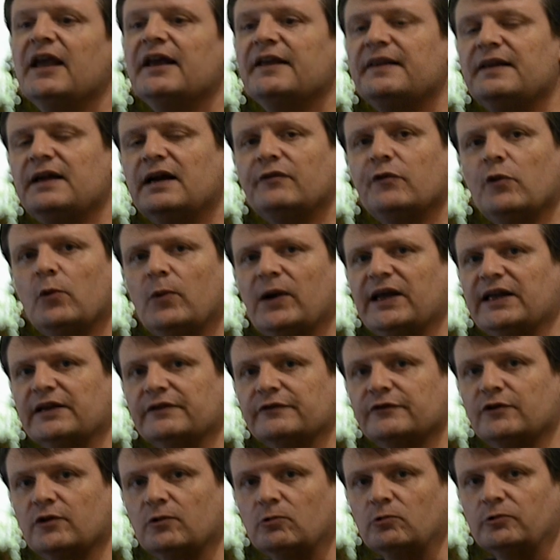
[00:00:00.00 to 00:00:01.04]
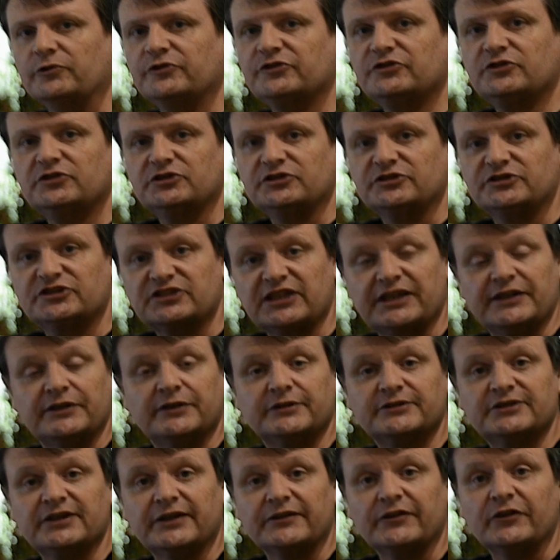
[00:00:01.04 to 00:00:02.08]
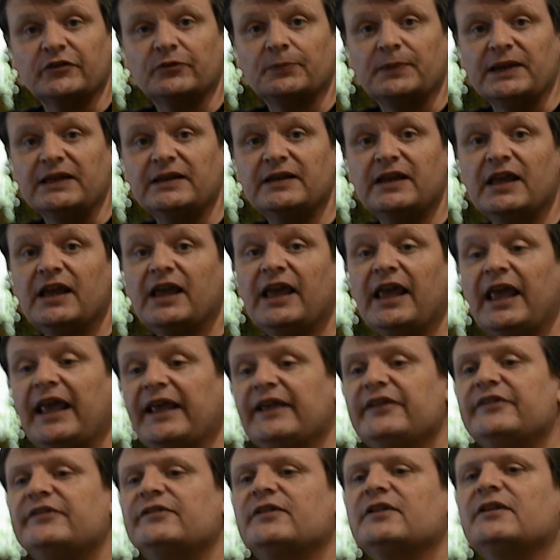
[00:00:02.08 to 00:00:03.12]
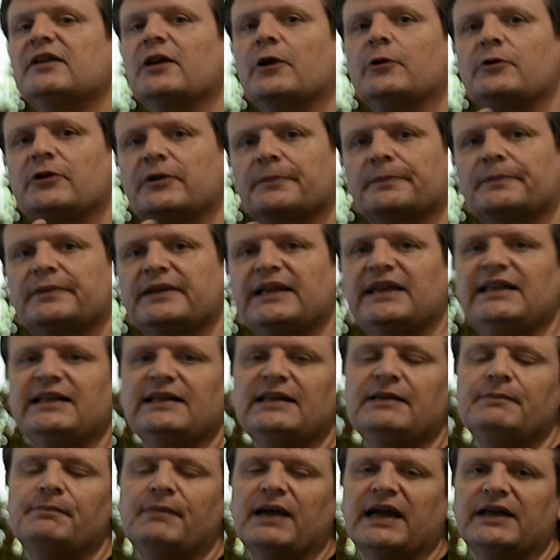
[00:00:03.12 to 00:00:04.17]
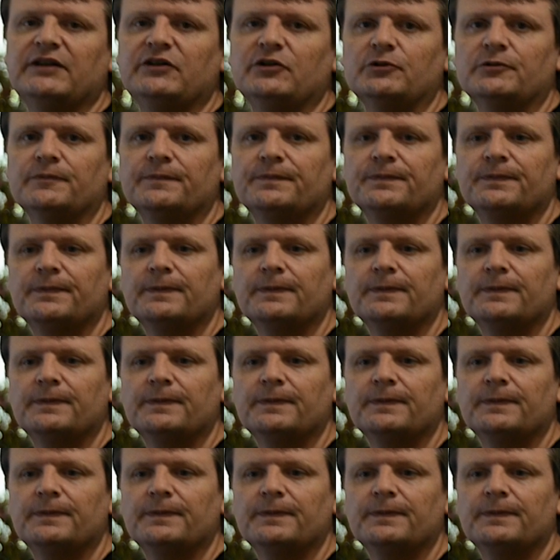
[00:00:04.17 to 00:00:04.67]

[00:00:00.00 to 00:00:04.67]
The other way, of course, to set your shutter speed is to go completely manual.